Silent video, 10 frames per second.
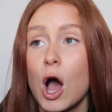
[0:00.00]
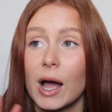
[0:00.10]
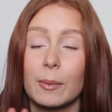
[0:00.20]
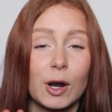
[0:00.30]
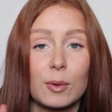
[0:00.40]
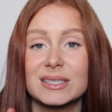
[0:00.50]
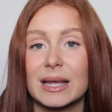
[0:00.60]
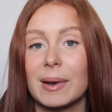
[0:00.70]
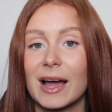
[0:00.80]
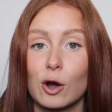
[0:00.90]
I would always
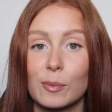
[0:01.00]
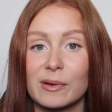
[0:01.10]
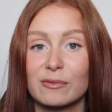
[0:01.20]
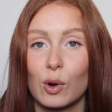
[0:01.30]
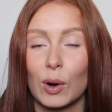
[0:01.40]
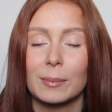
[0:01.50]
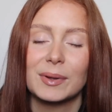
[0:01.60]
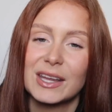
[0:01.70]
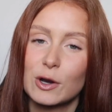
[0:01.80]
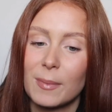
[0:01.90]
say Black Opium Flora,
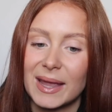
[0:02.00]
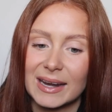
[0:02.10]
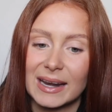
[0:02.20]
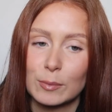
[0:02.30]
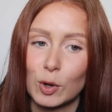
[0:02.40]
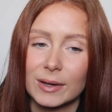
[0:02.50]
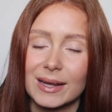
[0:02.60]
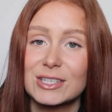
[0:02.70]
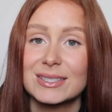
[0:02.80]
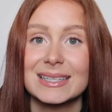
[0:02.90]
but they don't make it anymore.
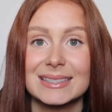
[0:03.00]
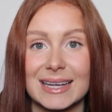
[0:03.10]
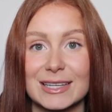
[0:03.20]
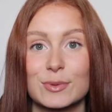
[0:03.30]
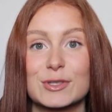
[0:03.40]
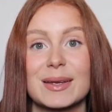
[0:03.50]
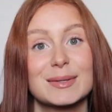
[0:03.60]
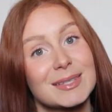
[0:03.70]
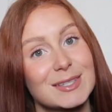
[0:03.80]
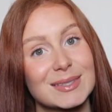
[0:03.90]
It doesn't exist, which
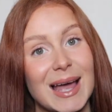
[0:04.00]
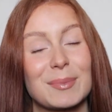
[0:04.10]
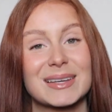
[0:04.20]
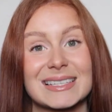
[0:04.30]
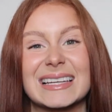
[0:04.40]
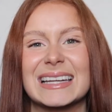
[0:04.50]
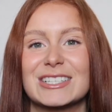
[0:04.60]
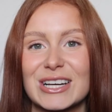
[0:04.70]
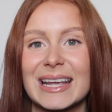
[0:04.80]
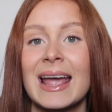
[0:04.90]
makes me so sad, because it
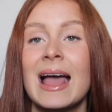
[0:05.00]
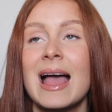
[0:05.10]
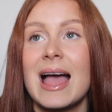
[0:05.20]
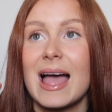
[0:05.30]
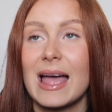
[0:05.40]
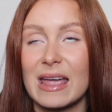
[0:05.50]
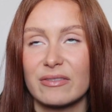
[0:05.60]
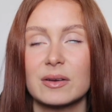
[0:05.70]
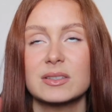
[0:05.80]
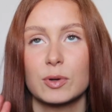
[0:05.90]
literally,
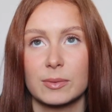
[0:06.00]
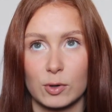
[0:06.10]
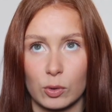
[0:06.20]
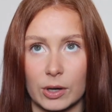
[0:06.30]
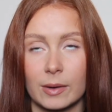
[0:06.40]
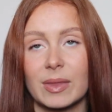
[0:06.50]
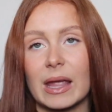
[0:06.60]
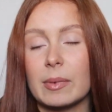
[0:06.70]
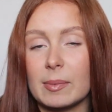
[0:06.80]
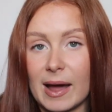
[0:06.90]
if I was to put them in order,
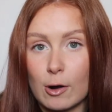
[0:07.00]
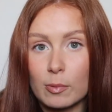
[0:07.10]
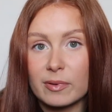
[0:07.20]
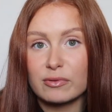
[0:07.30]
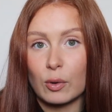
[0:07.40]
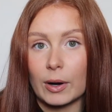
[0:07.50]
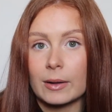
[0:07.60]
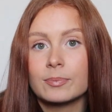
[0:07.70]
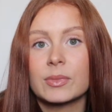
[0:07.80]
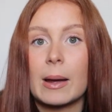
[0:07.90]
it'd be Black Opium Flora,
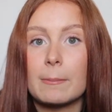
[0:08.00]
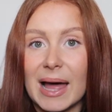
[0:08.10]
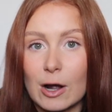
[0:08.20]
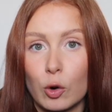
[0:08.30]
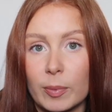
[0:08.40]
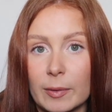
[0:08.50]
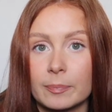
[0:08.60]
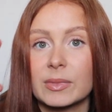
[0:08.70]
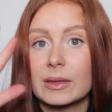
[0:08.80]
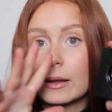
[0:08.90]
Black Opium,
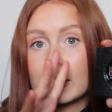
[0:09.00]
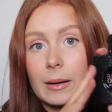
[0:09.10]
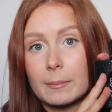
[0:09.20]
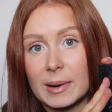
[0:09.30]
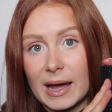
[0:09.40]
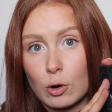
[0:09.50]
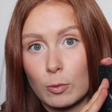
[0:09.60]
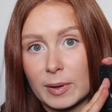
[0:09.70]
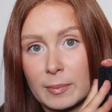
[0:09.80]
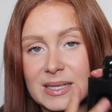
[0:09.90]
Black
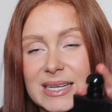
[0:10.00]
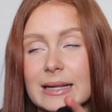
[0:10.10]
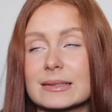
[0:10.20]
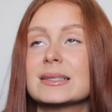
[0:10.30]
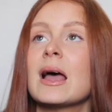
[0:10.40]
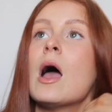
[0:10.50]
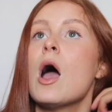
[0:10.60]
Opium Intense,